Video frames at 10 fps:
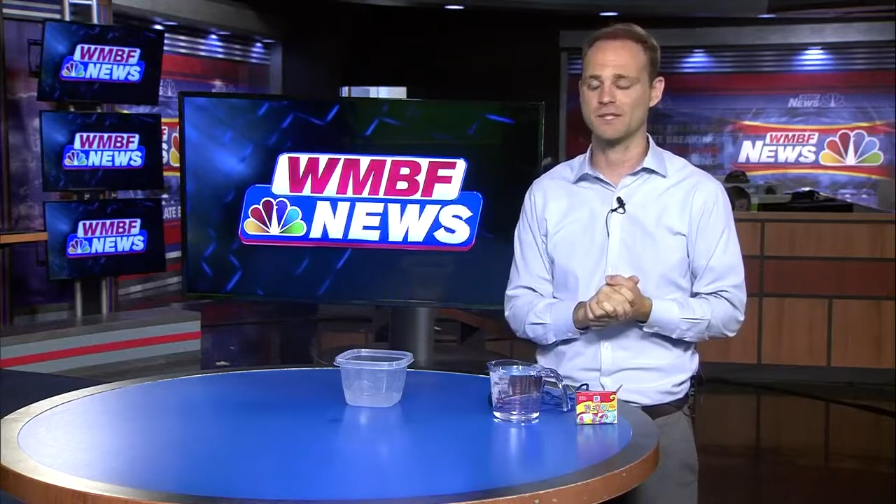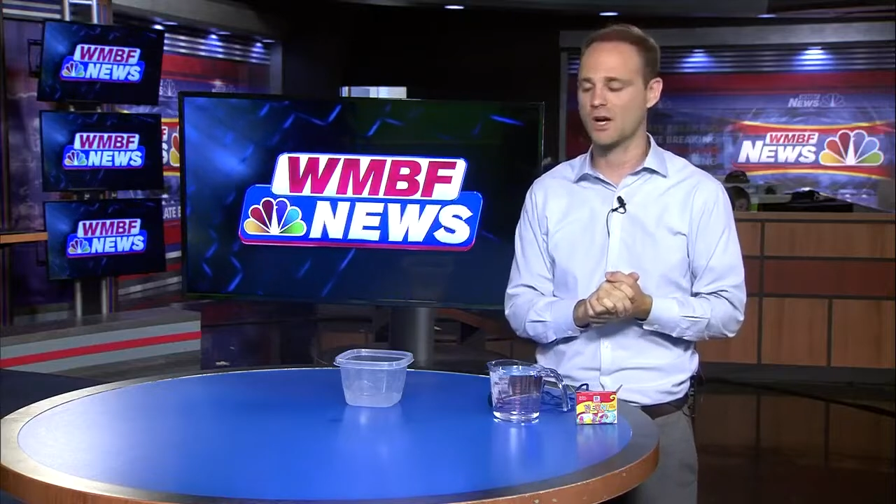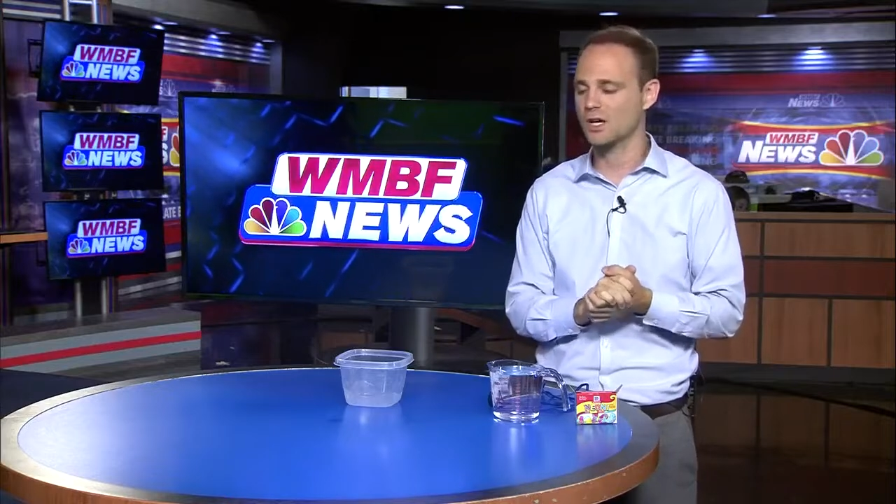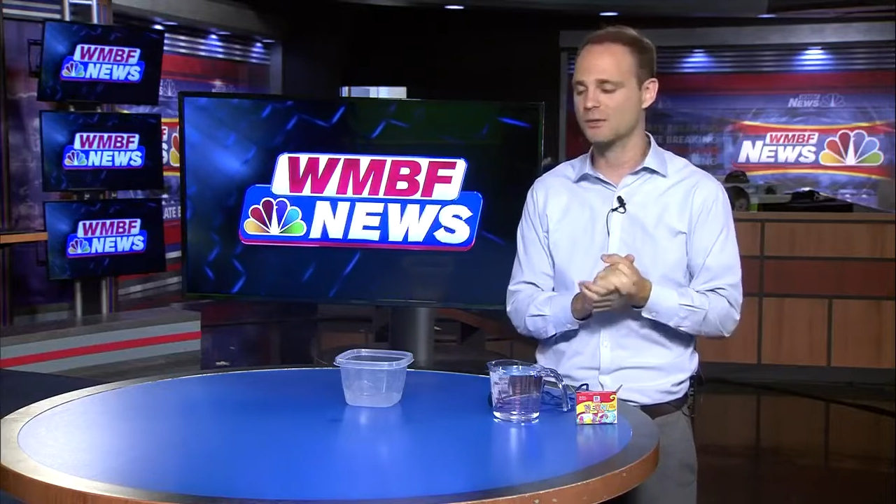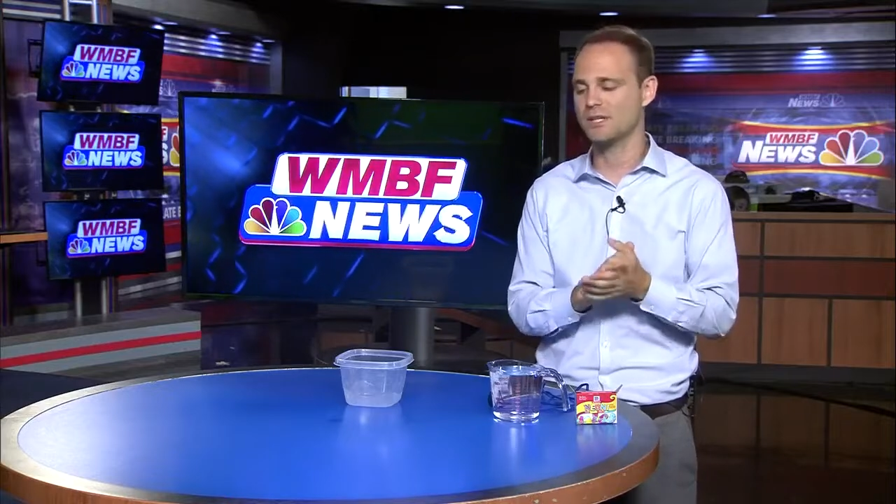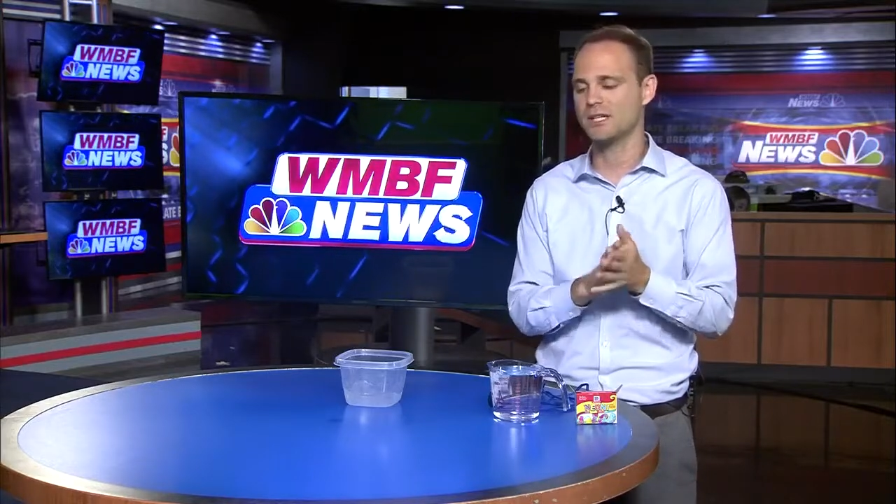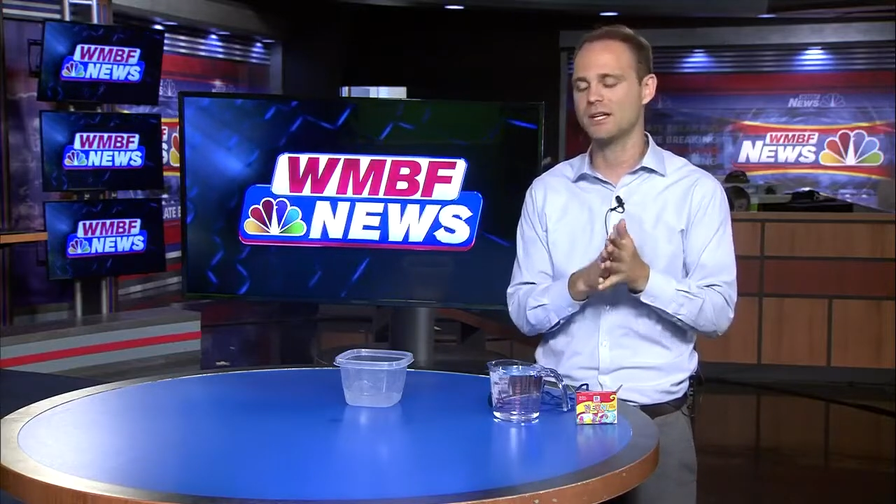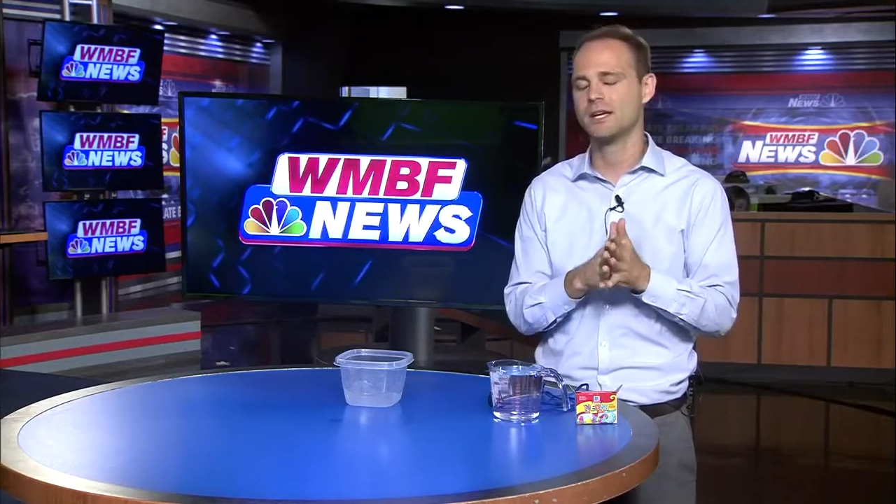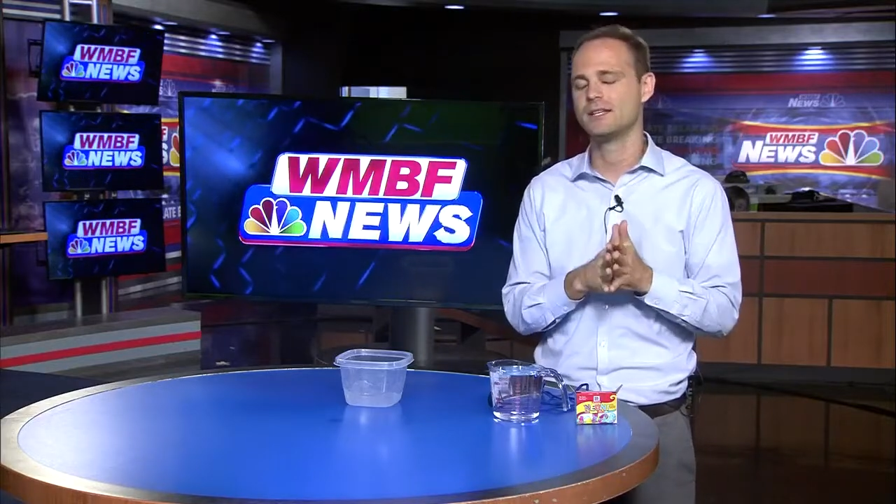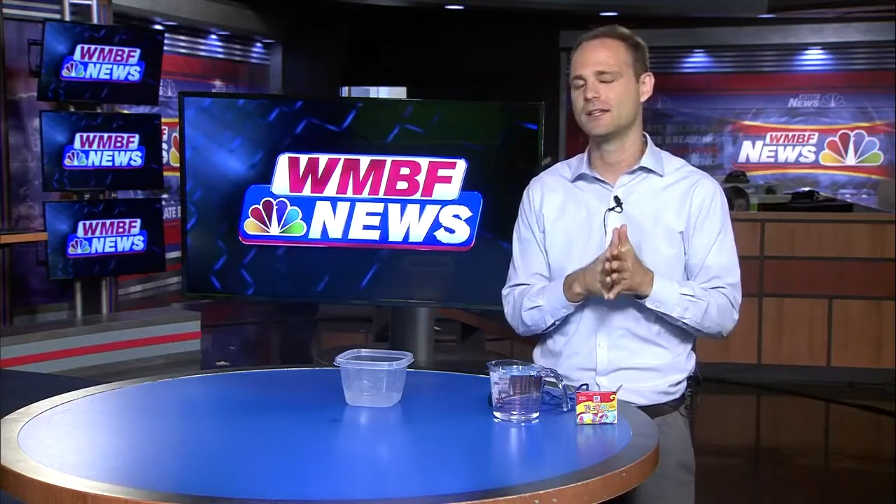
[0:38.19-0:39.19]
It's all going to be
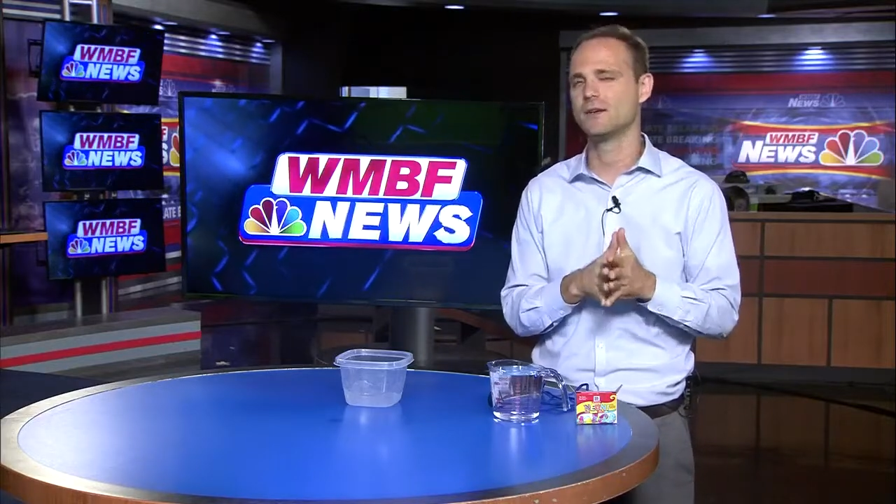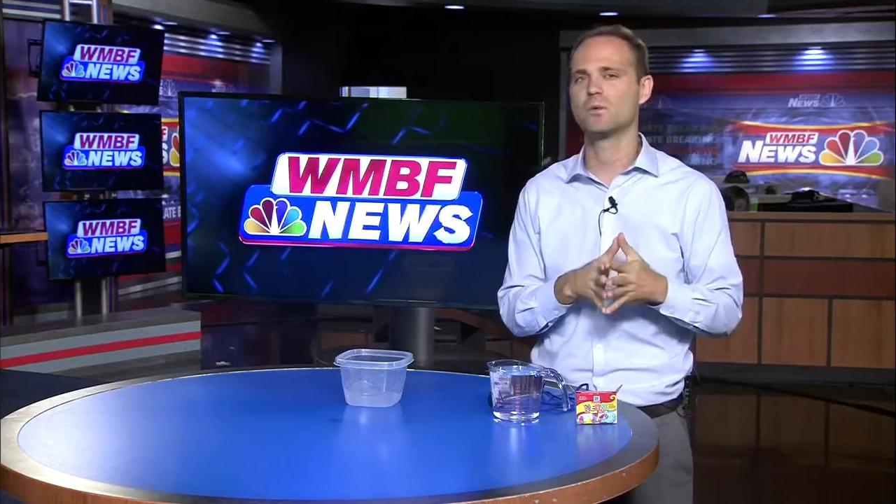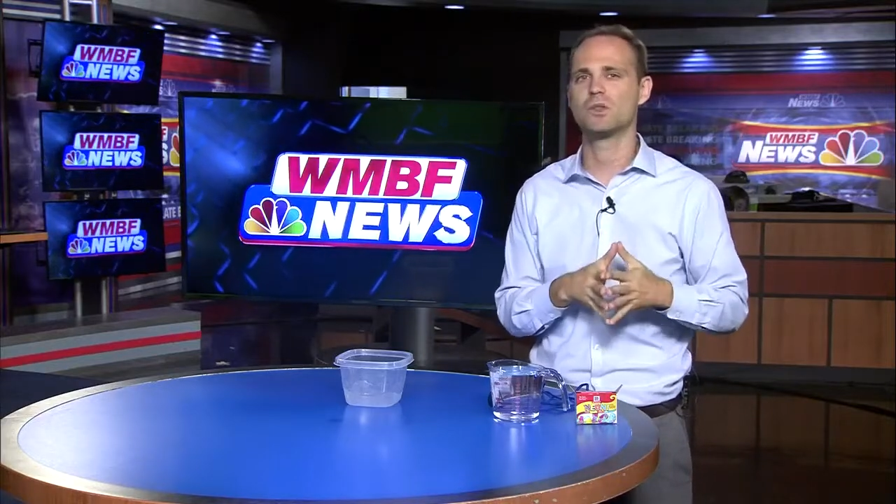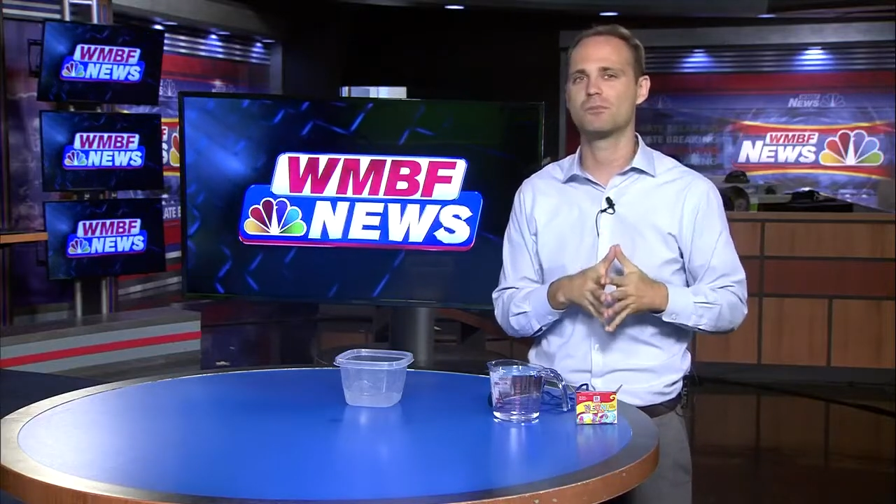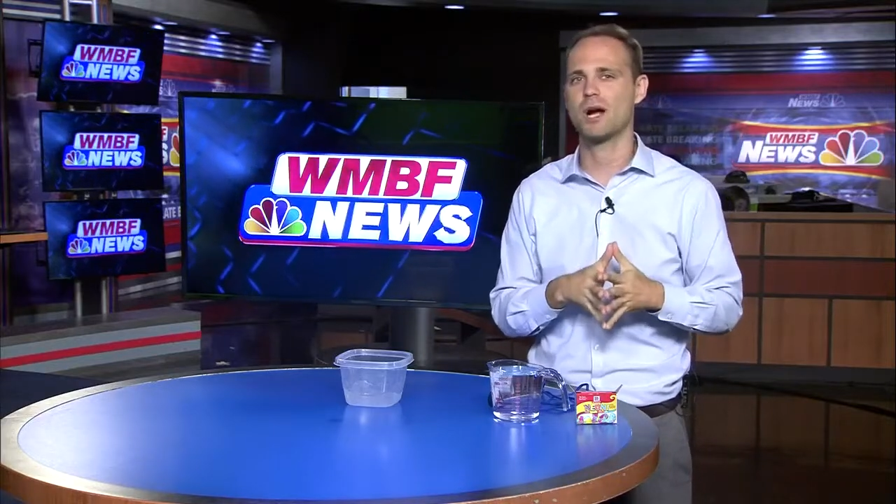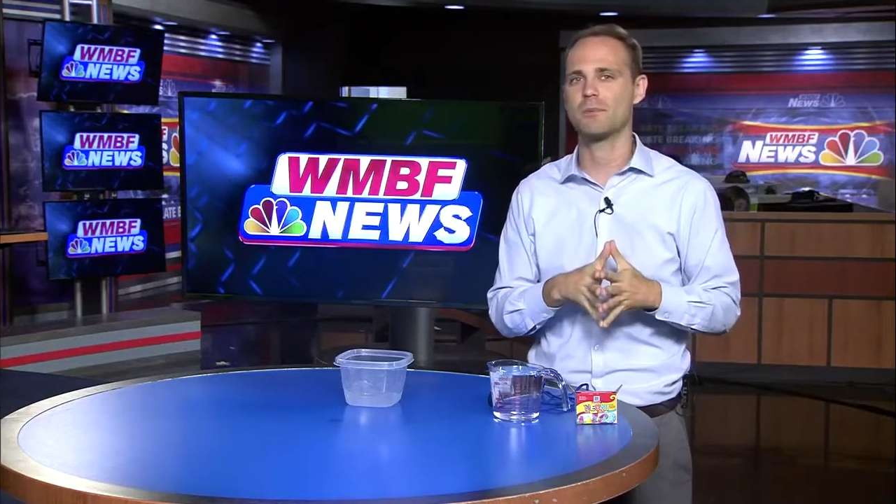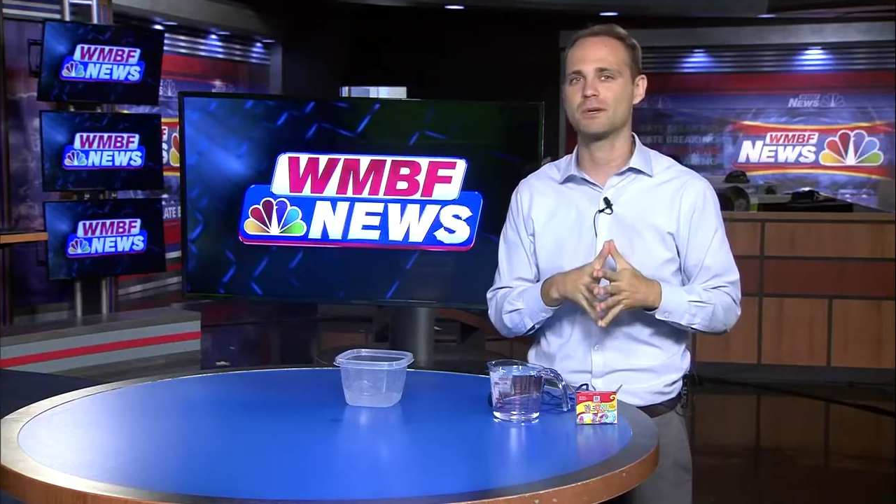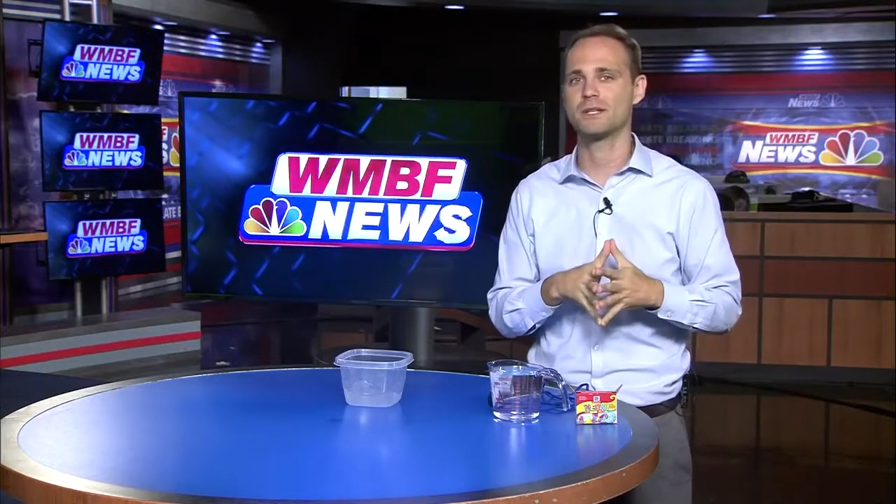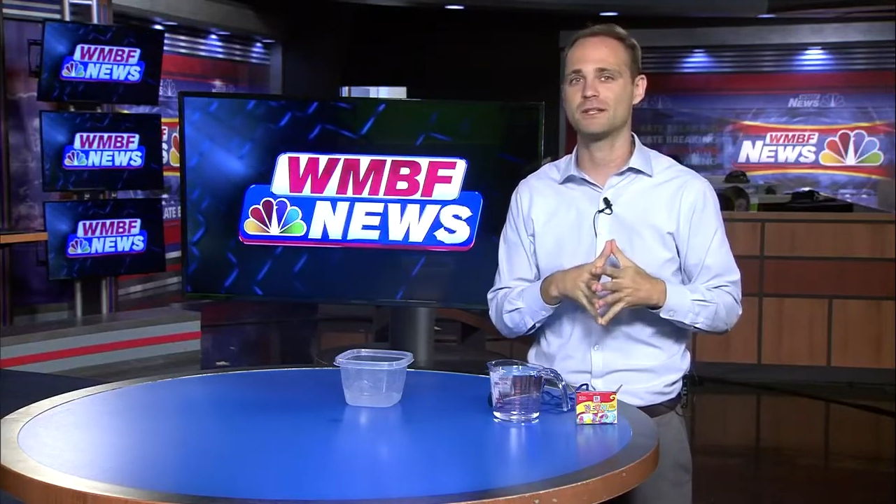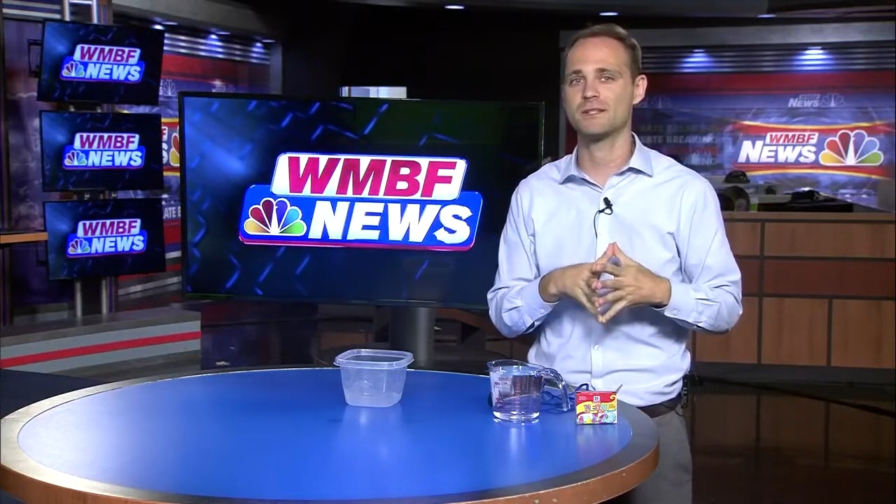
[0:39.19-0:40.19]
dealing with the
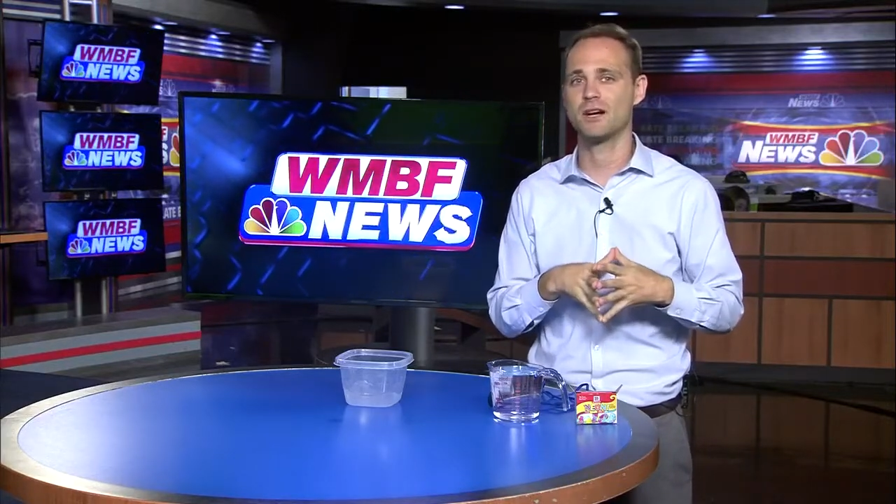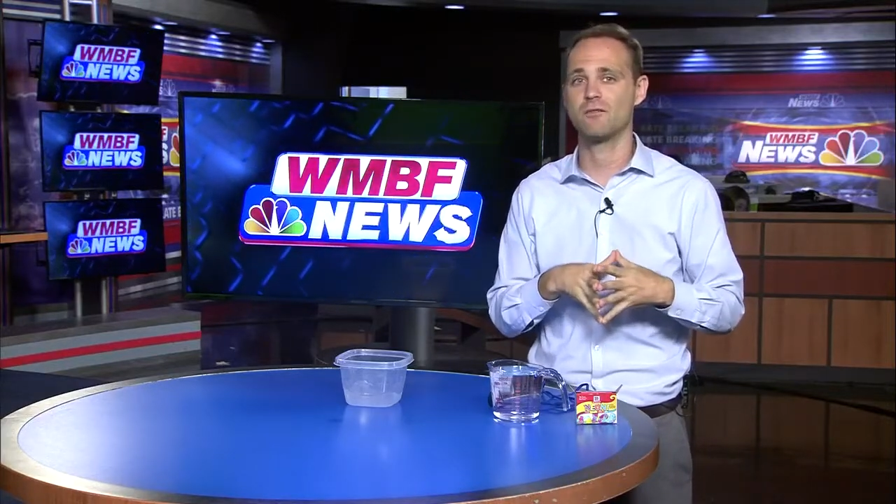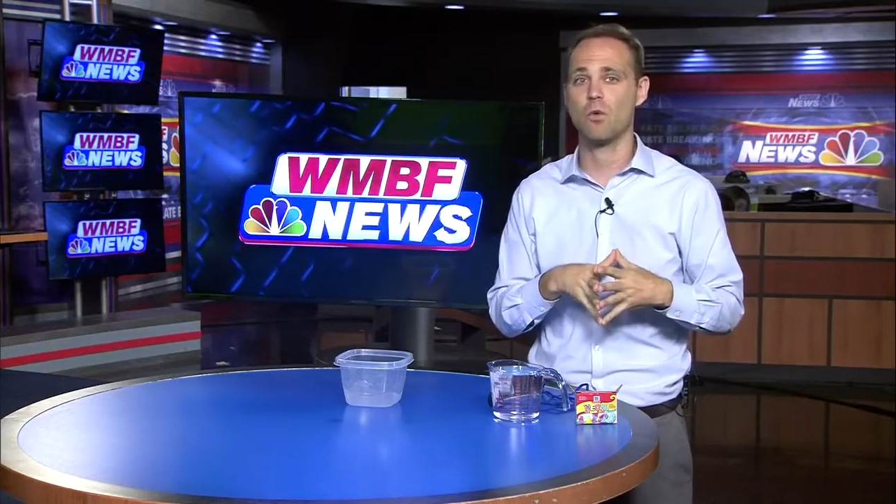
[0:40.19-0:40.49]
properties of